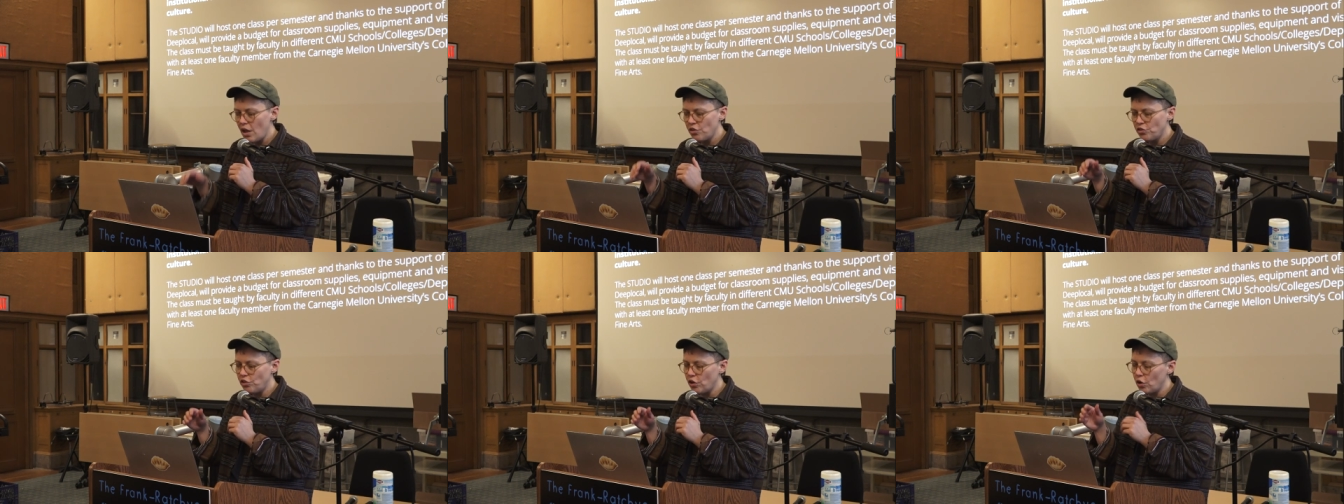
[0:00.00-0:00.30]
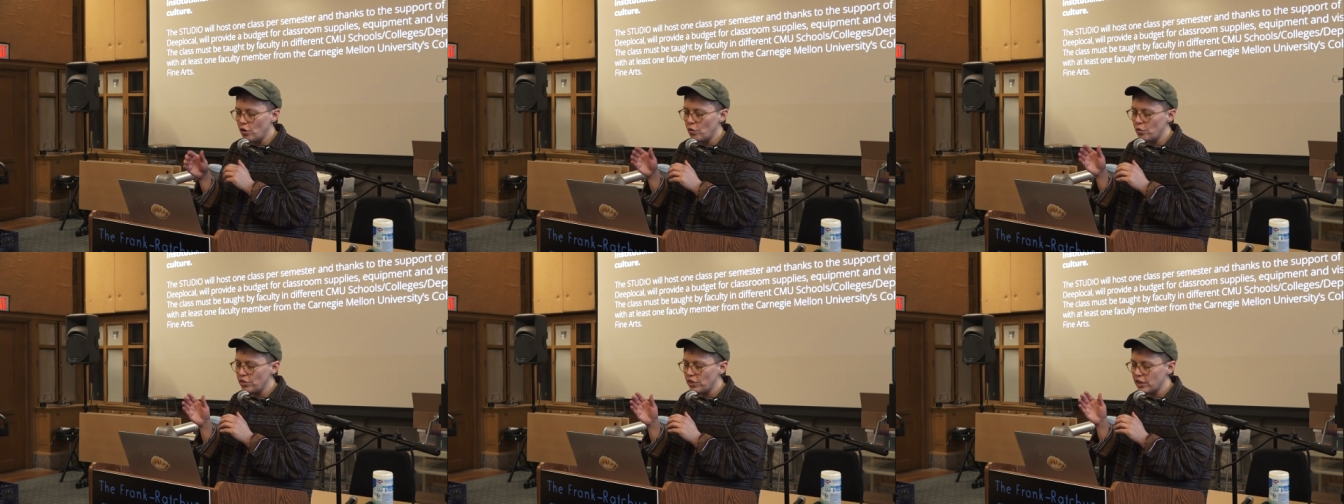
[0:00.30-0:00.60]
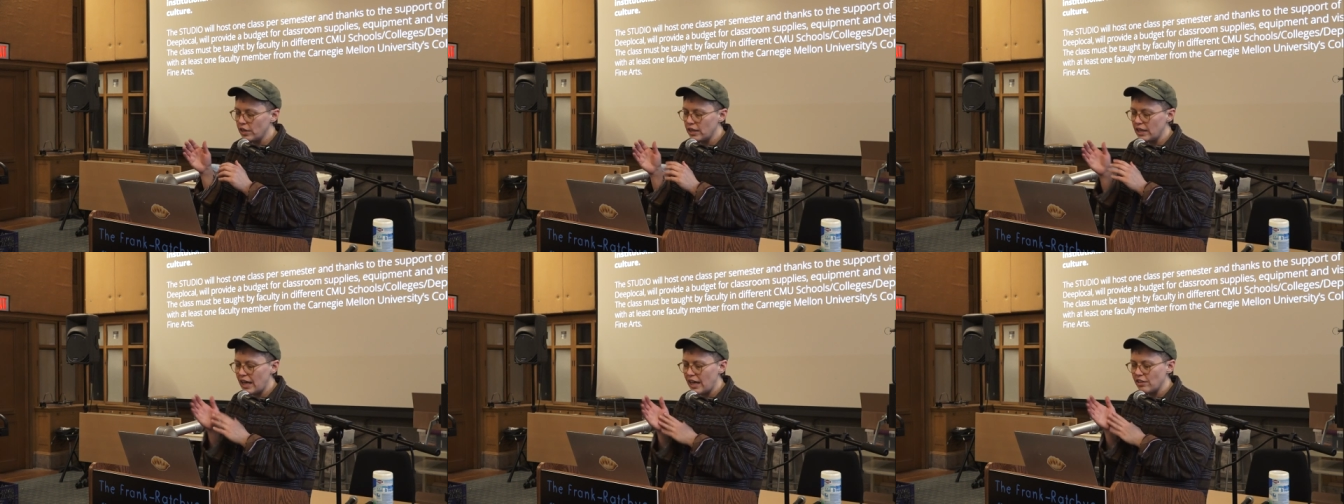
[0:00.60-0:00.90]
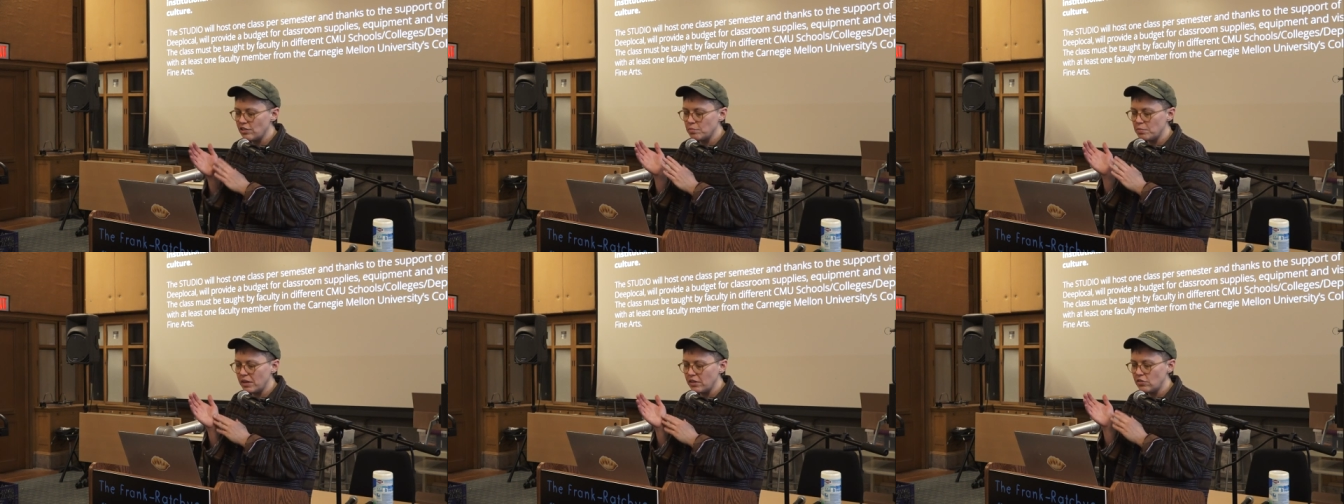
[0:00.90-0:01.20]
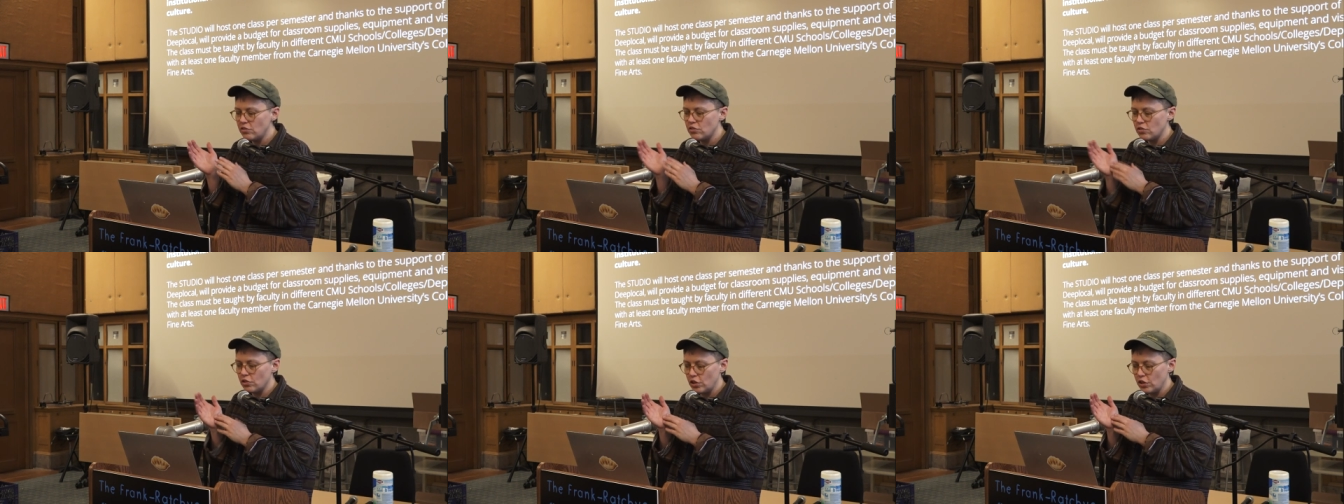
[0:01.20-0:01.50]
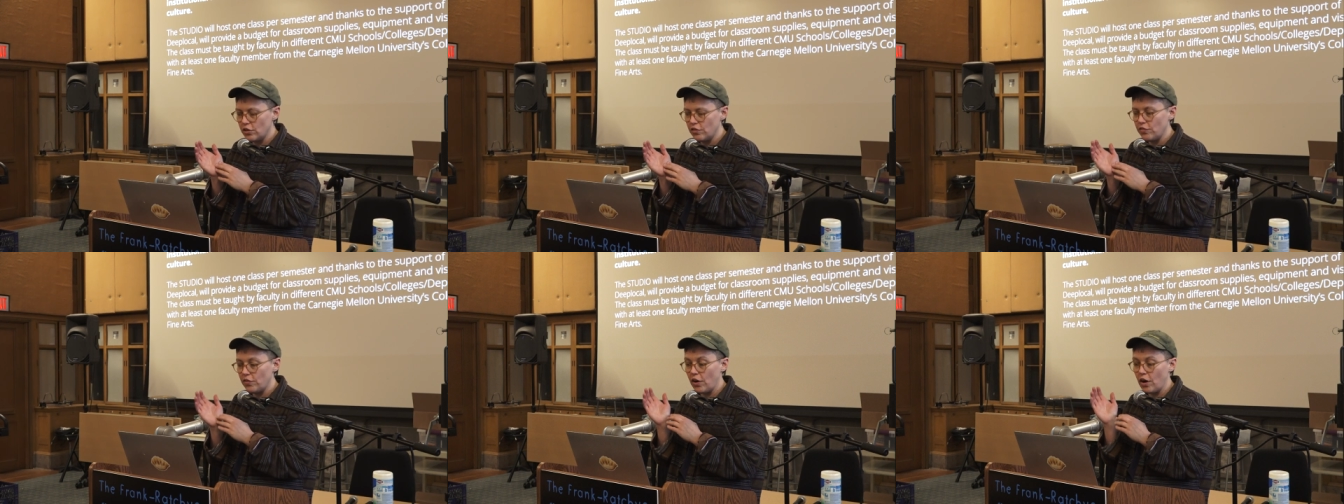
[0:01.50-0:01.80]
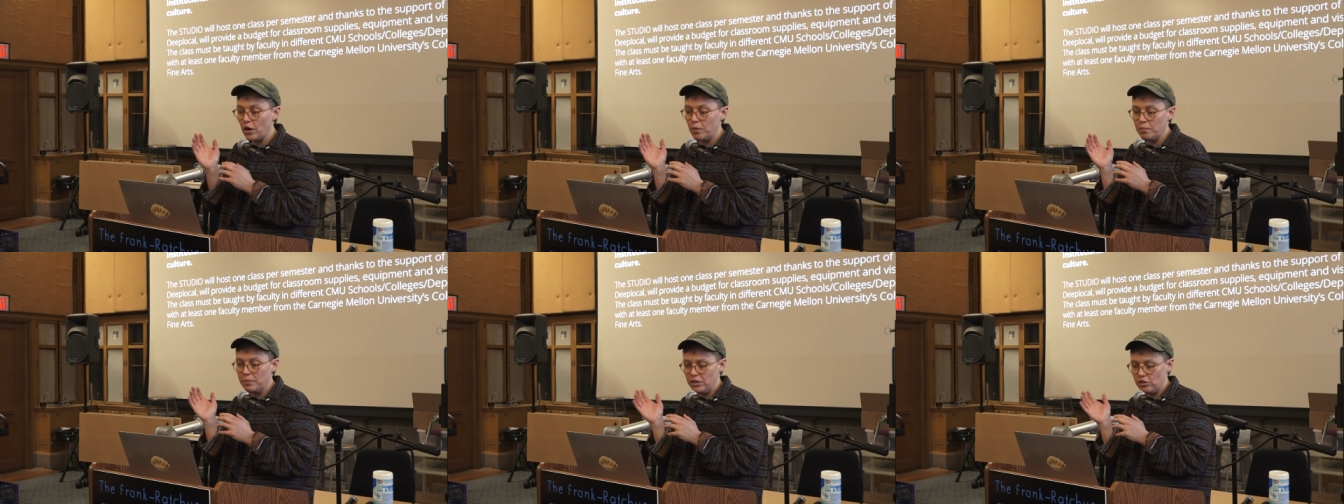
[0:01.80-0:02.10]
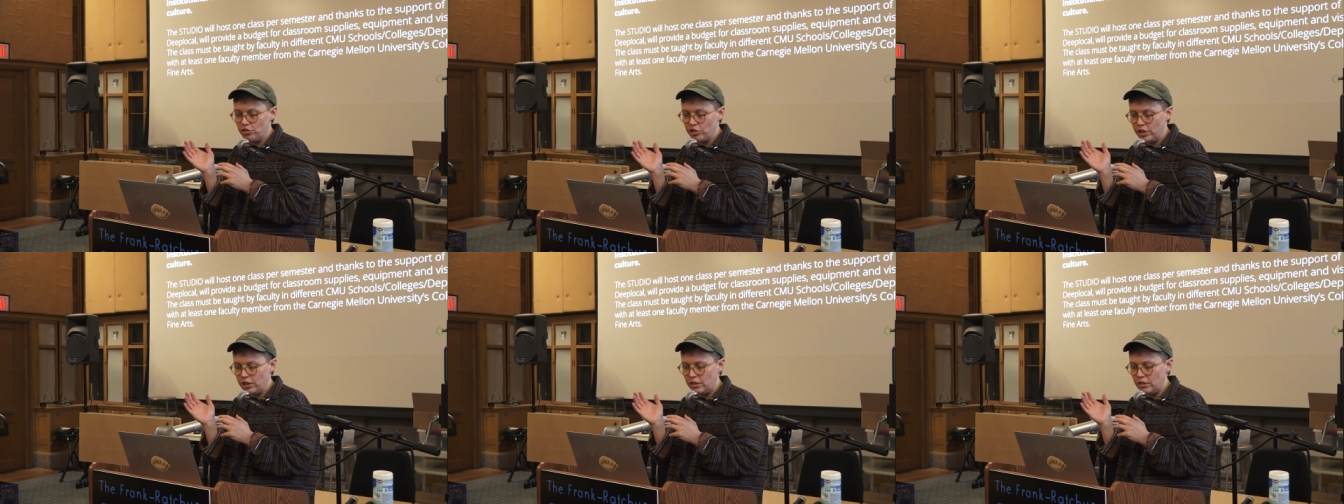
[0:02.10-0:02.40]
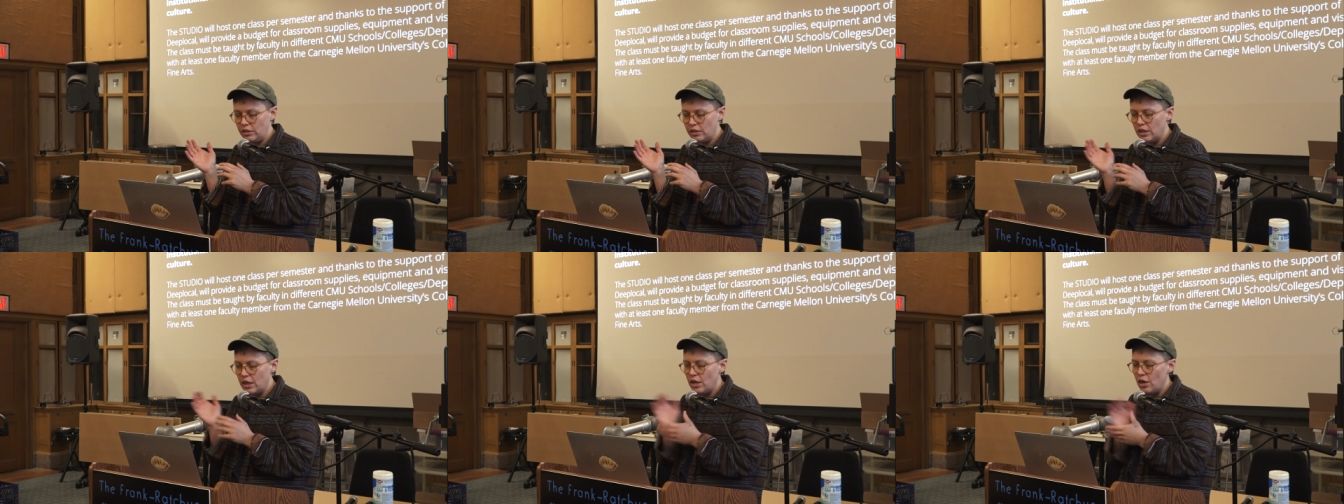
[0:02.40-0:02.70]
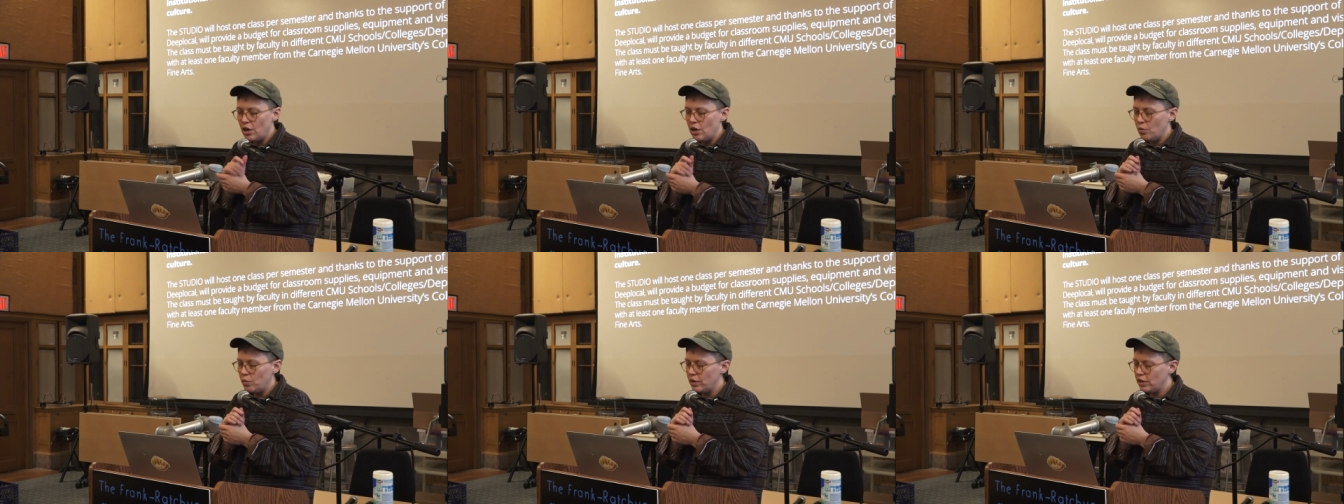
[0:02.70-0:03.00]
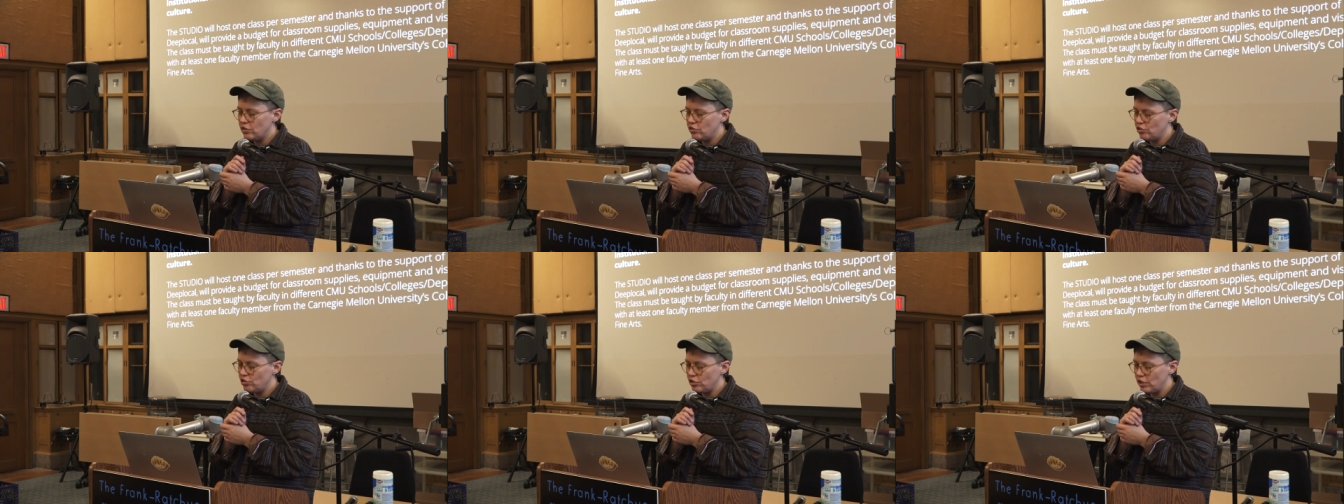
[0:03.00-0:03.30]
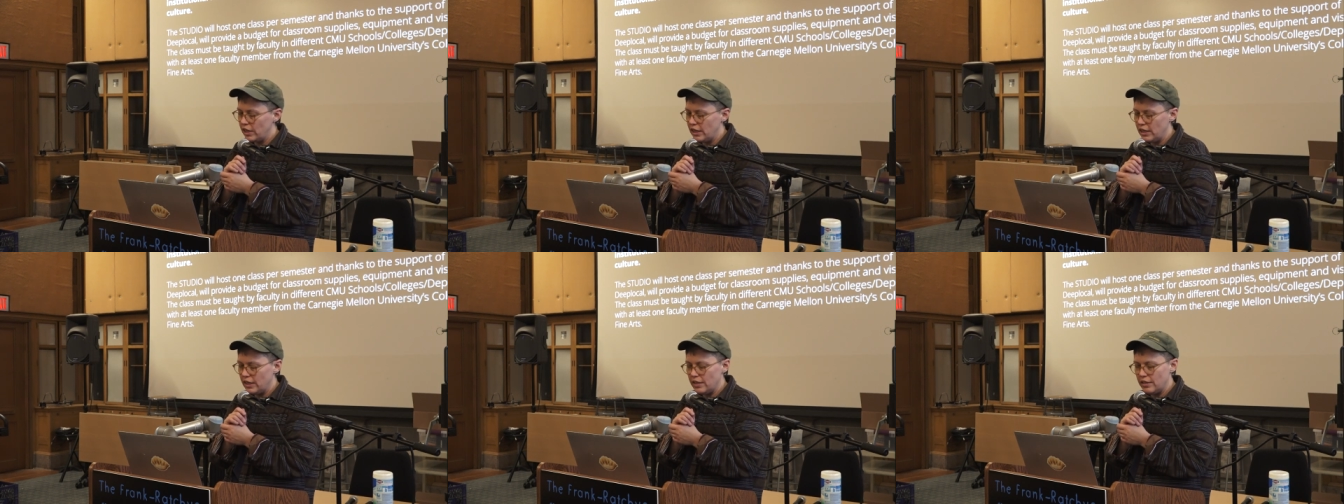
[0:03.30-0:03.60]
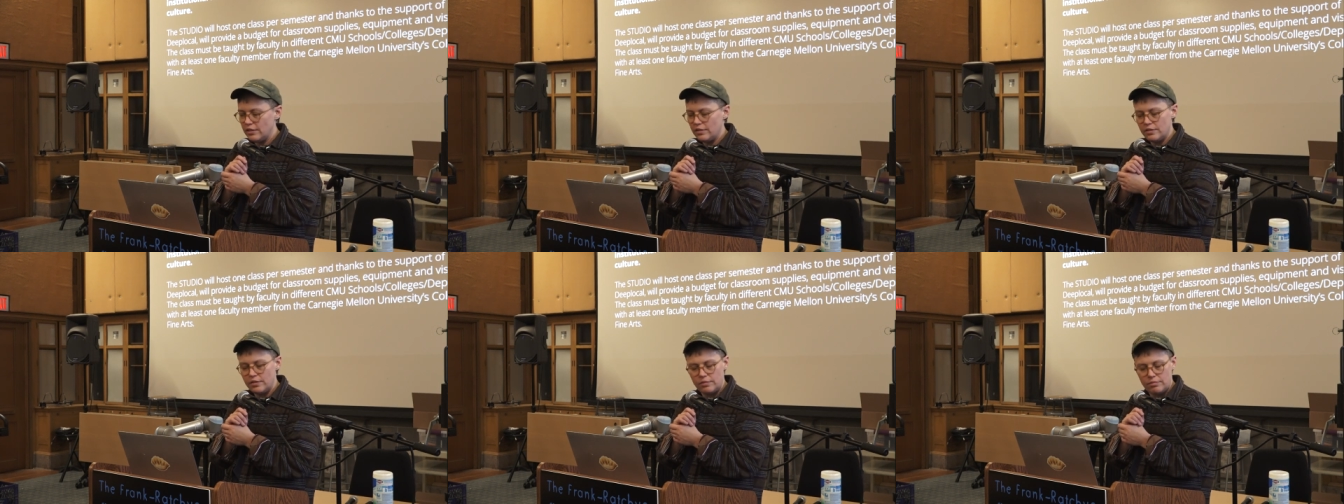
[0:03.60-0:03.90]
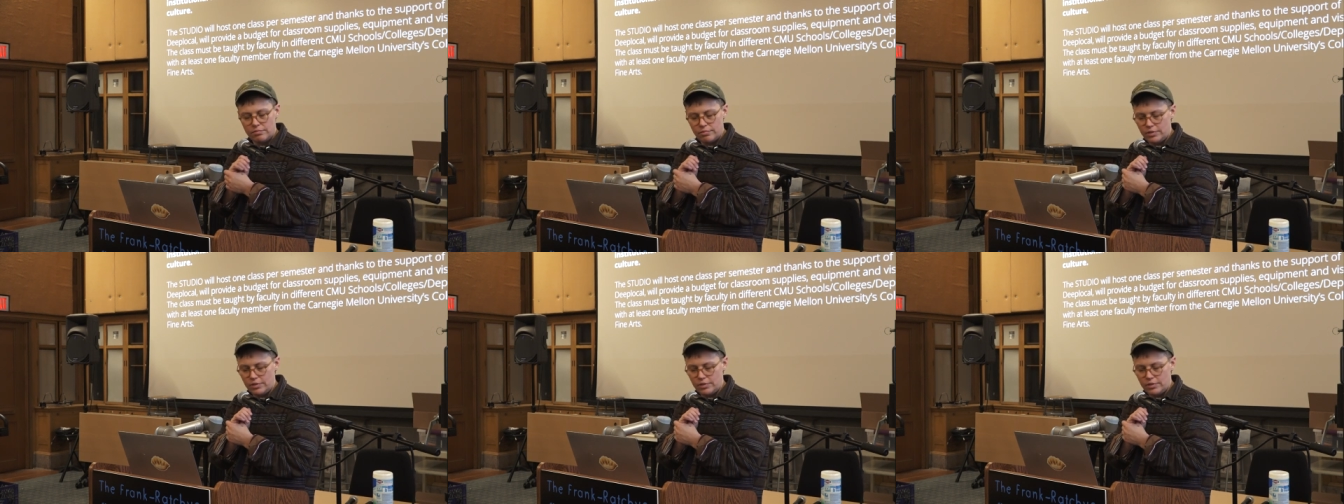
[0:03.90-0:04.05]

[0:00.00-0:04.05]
So the class must serve our mission, which is,